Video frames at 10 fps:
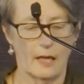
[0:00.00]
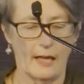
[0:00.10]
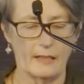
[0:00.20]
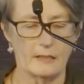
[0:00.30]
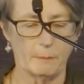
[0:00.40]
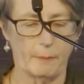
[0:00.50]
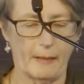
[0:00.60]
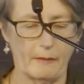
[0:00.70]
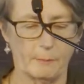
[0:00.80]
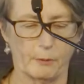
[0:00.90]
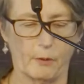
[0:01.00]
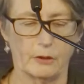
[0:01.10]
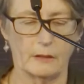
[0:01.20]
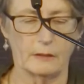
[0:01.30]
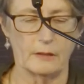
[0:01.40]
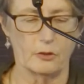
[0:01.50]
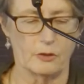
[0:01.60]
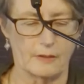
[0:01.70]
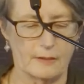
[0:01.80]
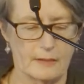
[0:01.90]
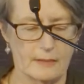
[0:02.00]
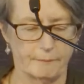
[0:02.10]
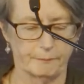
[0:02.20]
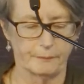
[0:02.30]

and parochial interests.